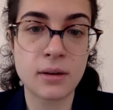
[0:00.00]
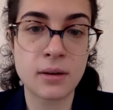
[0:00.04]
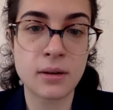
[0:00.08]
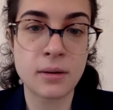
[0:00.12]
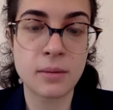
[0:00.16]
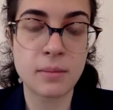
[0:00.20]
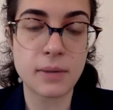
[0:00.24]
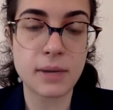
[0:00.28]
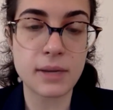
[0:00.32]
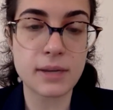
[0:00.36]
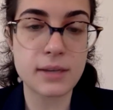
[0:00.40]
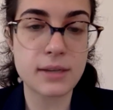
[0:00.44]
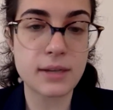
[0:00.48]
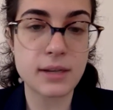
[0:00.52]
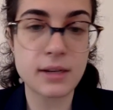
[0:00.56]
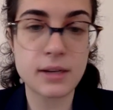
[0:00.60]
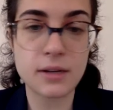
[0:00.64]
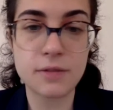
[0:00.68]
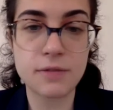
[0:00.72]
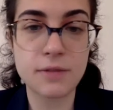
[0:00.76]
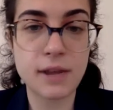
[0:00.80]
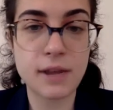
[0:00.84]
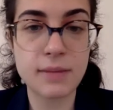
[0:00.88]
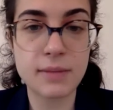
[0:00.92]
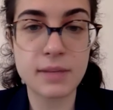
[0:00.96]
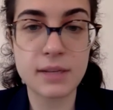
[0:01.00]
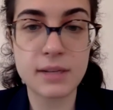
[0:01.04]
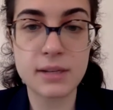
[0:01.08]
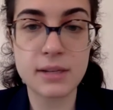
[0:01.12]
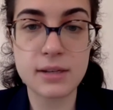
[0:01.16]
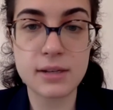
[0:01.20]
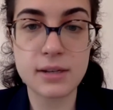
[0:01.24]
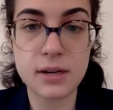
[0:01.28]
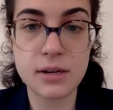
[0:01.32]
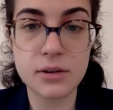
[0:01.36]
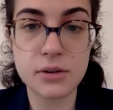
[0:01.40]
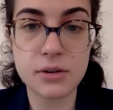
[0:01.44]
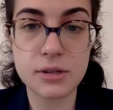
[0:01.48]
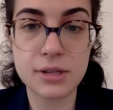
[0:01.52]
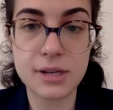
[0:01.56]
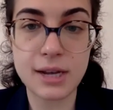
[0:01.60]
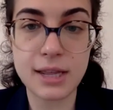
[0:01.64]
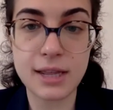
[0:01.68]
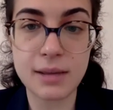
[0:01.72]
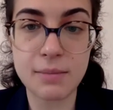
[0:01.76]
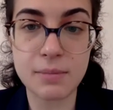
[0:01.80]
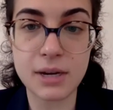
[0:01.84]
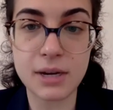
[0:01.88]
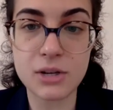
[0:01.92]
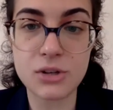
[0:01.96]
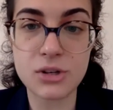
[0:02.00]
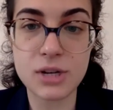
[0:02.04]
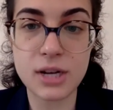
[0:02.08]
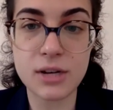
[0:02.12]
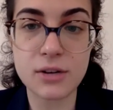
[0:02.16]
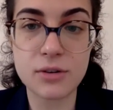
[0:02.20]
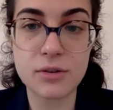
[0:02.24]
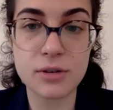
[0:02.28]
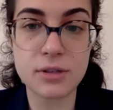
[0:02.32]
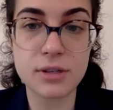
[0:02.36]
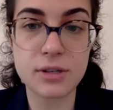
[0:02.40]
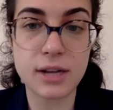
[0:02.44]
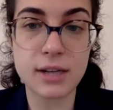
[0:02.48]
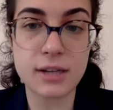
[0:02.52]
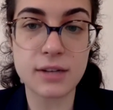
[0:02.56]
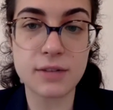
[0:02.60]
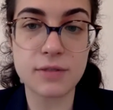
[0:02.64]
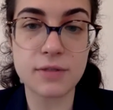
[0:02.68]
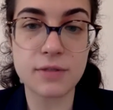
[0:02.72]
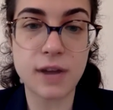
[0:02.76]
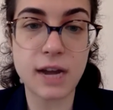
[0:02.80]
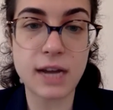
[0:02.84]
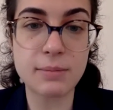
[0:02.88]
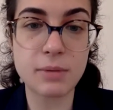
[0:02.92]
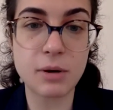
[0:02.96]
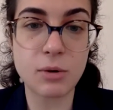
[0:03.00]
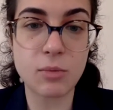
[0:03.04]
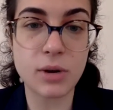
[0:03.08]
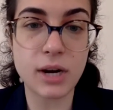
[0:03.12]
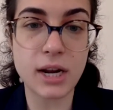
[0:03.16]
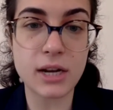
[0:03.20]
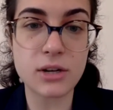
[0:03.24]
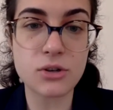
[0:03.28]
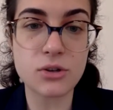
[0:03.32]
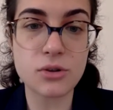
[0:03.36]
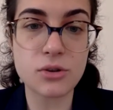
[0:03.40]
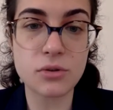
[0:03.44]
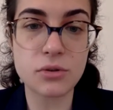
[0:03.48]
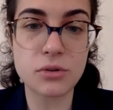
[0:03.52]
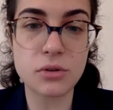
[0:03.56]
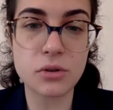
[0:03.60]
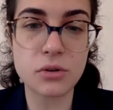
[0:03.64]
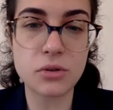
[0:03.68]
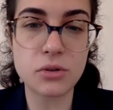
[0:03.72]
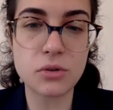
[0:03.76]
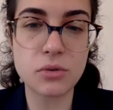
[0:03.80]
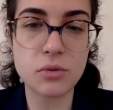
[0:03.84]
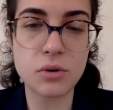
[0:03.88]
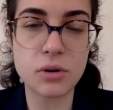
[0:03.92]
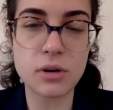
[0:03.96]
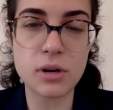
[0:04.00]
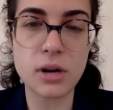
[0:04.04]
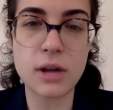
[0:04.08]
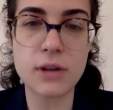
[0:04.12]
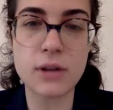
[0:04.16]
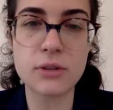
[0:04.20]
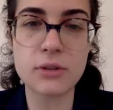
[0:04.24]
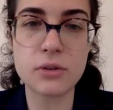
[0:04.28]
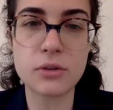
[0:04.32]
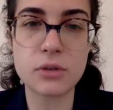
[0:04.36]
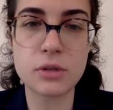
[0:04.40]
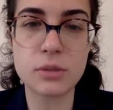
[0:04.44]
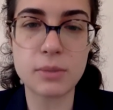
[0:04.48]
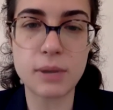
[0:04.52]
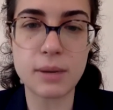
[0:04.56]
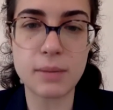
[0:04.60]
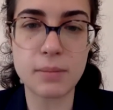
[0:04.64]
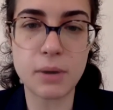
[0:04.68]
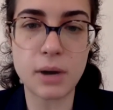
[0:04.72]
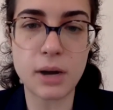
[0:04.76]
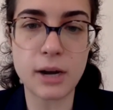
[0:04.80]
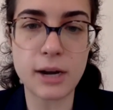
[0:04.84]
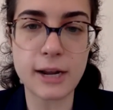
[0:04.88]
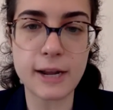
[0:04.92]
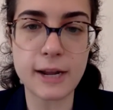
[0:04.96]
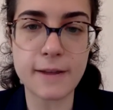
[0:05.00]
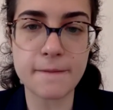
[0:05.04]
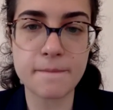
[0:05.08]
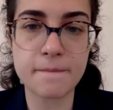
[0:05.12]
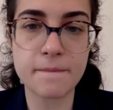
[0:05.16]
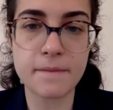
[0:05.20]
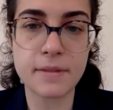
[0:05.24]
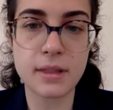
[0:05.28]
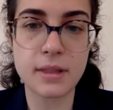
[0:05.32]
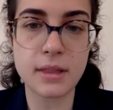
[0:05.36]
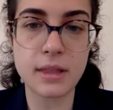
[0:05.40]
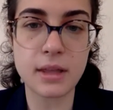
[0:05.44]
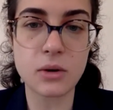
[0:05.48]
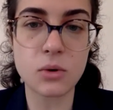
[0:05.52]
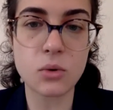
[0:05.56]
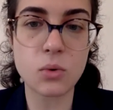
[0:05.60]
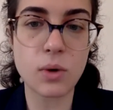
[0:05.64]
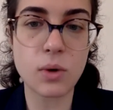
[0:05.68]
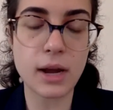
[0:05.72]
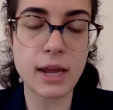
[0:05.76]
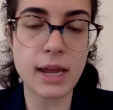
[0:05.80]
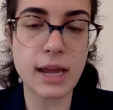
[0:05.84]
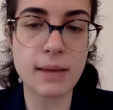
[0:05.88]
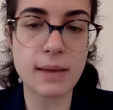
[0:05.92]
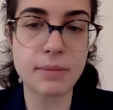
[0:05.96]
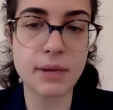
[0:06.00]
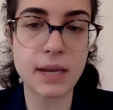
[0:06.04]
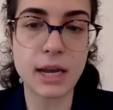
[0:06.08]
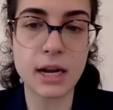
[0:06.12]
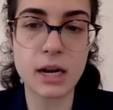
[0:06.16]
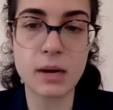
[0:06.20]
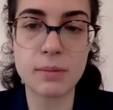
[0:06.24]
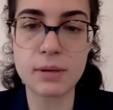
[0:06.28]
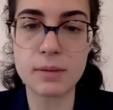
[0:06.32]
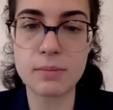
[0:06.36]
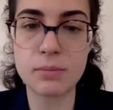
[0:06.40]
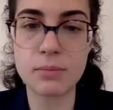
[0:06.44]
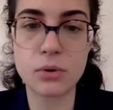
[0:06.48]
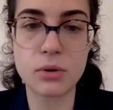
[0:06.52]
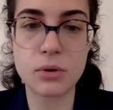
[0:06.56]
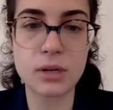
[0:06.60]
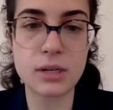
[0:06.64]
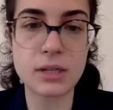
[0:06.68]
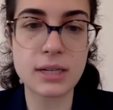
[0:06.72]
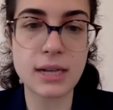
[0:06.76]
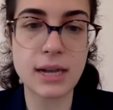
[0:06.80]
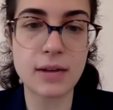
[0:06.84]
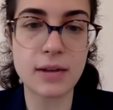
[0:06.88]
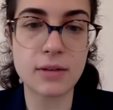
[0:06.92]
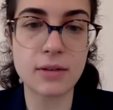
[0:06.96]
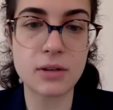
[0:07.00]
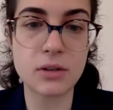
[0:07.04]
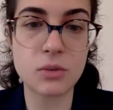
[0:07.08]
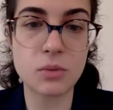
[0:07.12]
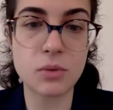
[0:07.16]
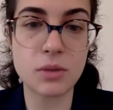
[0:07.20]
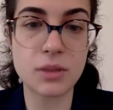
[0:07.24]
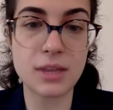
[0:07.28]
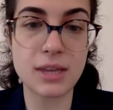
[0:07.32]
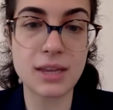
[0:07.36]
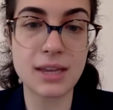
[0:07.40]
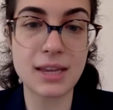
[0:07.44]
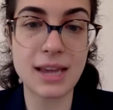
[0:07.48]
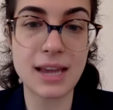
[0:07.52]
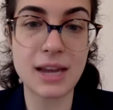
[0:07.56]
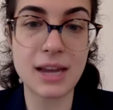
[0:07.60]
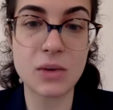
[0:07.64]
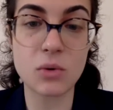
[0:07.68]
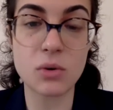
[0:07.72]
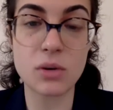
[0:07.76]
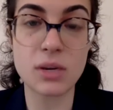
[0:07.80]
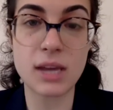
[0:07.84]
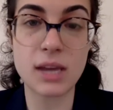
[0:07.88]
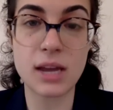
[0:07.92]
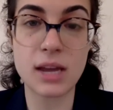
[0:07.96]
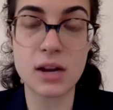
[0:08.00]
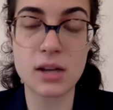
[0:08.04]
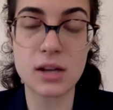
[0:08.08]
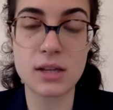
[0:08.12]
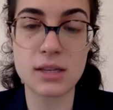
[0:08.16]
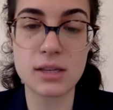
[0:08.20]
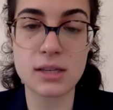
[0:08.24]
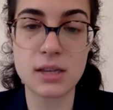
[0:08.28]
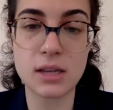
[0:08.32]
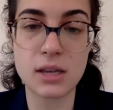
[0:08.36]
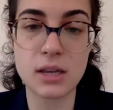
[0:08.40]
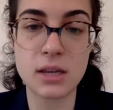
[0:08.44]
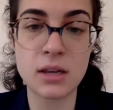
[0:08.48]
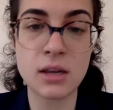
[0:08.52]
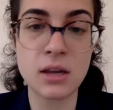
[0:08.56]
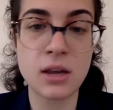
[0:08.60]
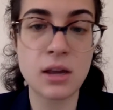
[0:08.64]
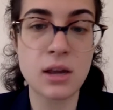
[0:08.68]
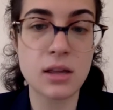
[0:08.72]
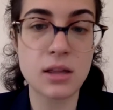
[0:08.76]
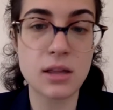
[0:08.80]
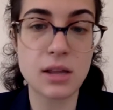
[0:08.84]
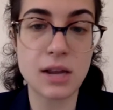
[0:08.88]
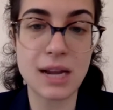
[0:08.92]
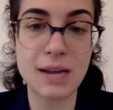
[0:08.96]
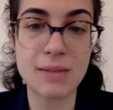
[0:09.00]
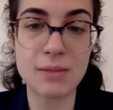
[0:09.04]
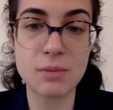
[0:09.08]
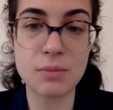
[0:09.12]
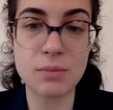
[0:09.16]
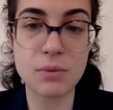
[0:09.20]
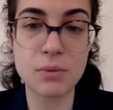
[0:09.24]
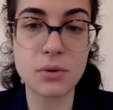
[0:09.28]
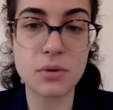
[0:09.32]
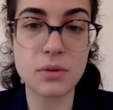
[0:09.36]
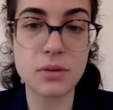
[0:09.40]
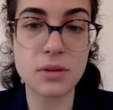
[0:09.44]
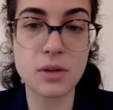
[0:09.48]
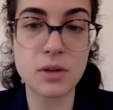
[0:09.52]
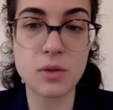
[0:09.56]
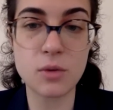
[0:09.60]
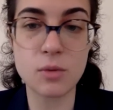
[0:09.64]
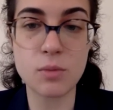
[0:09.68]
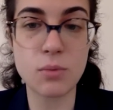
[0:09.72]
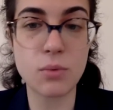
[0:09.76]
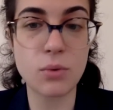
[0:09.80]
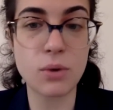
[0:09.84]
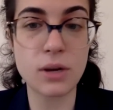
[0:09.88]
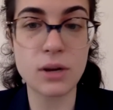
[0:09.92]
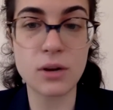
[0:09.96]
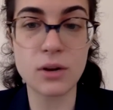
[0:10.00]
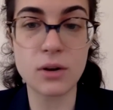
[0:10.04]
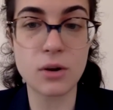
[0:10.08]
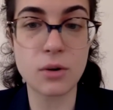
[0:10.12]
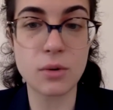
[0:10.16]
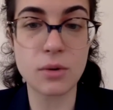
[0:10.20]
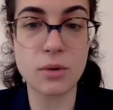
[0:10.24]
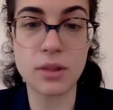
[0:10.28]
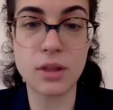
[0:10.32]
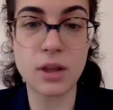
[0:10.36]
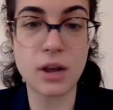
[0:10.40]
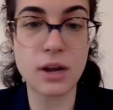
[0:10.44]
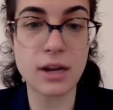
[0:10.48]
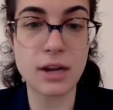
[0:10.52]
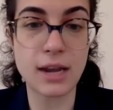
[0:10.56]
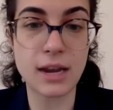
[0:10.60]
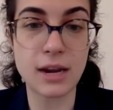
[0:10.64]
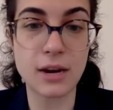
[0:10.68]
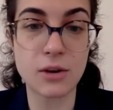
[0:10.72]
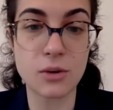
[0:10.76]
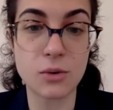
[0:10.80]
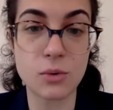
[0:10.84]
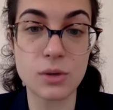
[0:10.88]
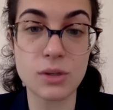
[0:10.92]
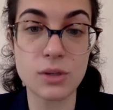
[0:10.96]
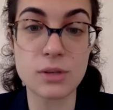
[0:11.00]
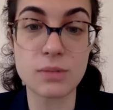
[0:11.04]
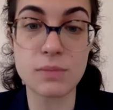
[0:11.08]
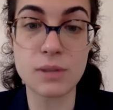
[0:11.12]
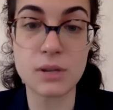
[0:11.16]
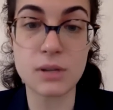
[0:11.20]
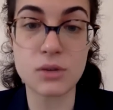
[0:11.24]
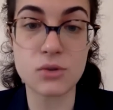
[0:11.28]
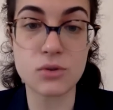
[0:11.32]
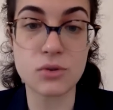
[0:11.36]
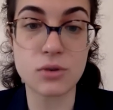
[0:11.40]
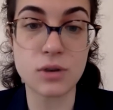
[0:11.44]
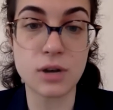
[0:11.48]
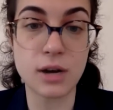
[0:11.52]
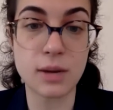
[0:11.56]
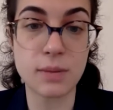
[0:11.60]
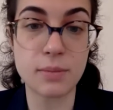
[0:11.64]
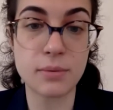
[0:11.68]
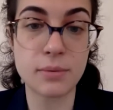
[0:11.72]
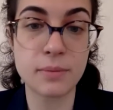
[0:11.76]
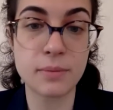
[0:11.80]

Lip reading: My extended family doesn't understand that my gender is not defined by what I choose to do or not do to my body, that who I am cannot be broken down into what they can or cannot see, that I am a both neither boy girl with long hair who wears a menstrual cup.